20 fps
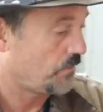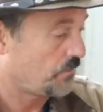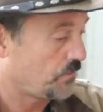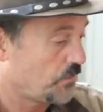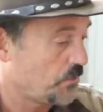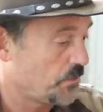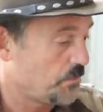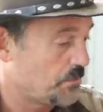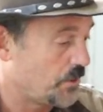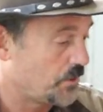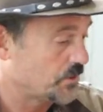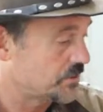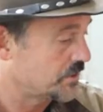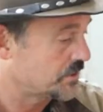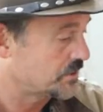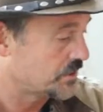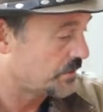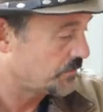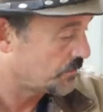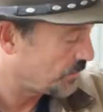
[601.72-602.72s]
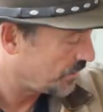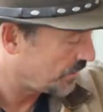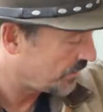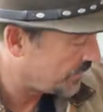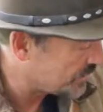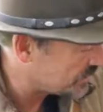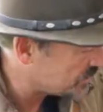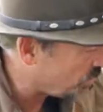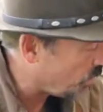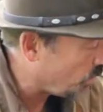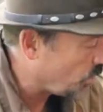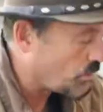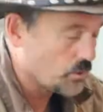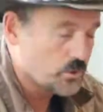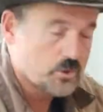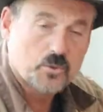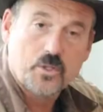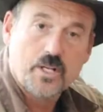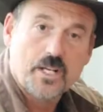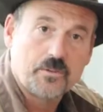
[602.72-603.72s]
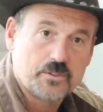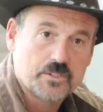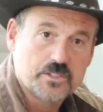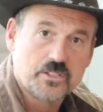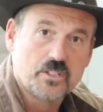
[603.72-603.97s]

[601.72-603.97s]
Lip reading: through most of the summer, and this whole tray was